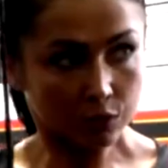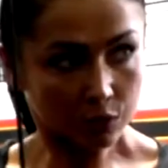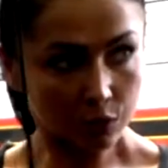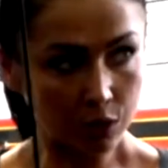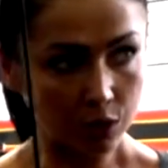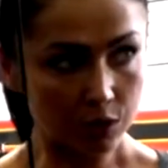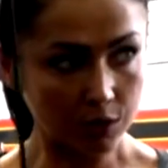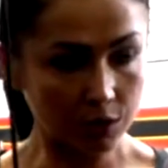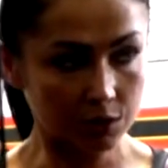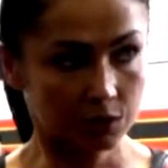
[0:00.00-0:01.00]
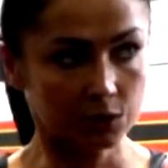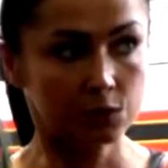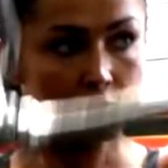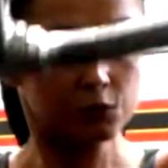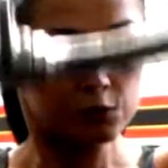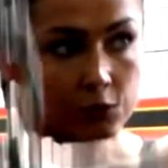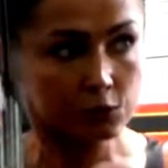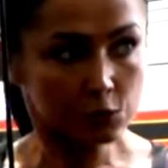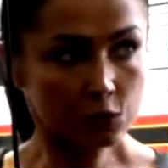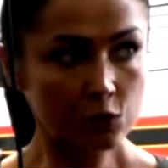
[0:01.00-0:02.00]
or push down with
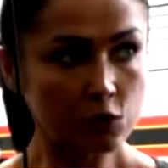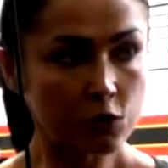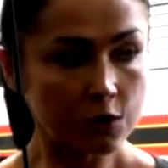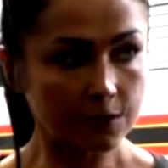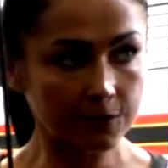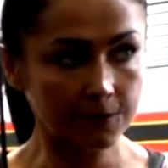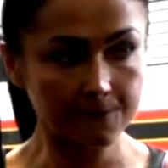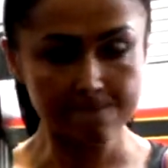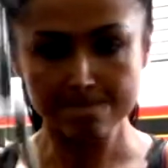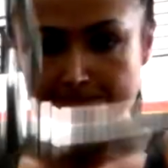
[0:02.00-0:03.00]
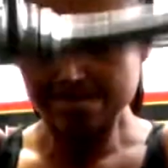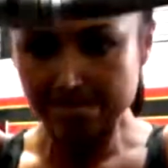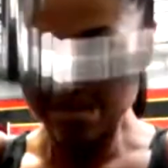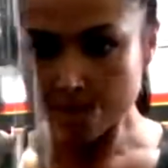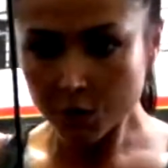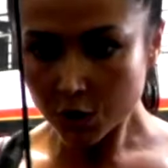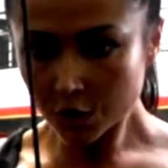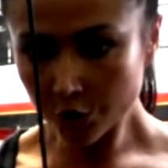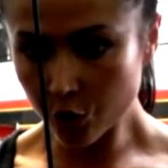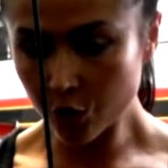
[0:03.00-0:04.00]
cable, uh, straight arms, keep
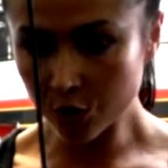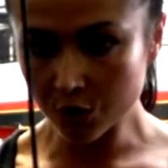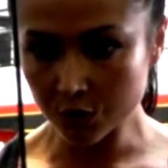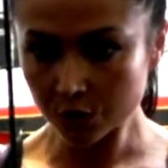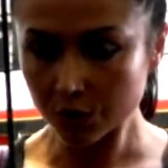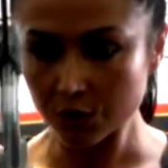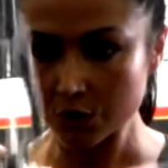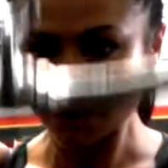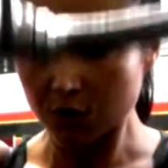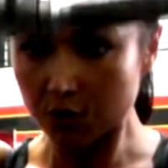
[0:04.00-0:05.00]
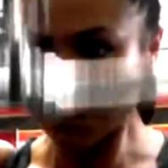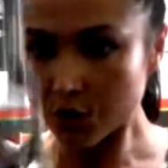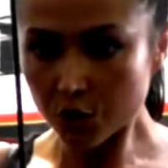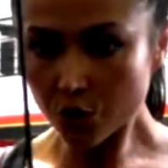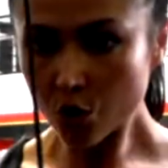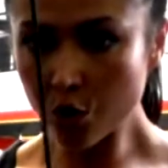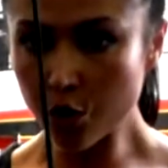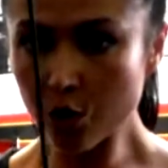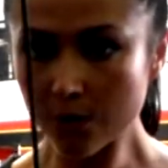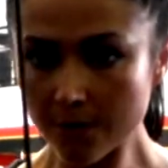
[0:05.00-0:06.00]
your chest up, keep your abs nice
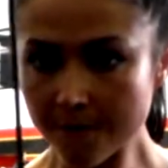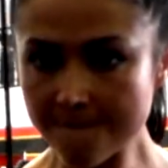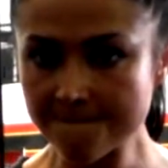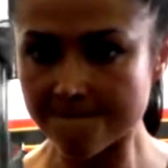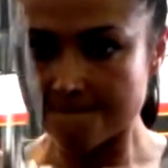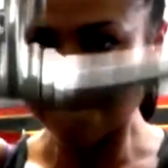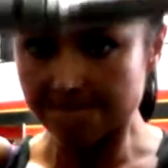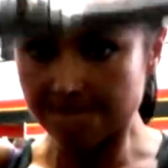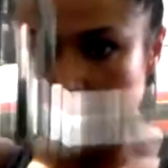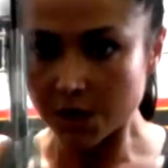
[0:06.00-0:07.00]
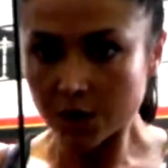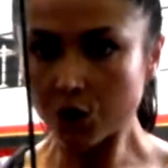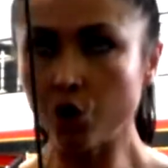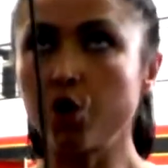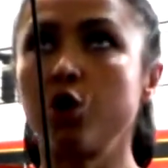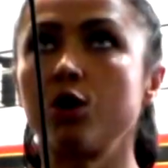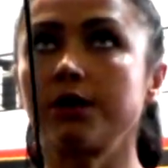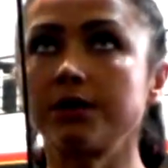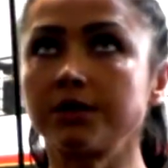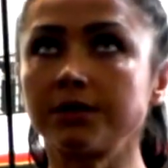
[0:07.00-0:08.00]
and tight, bend your knees and press
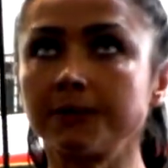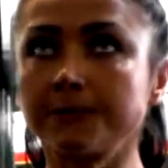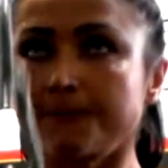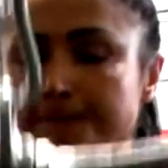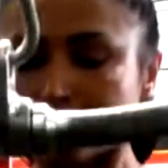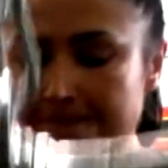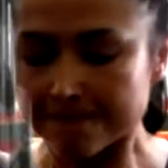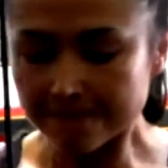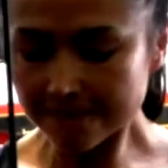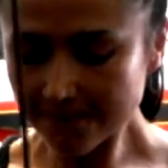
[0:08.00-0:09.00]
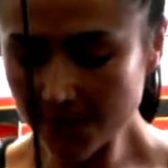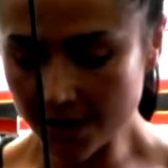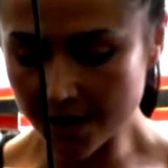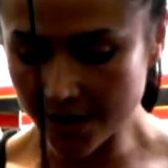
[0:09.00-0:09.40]
all the way down. You need to feel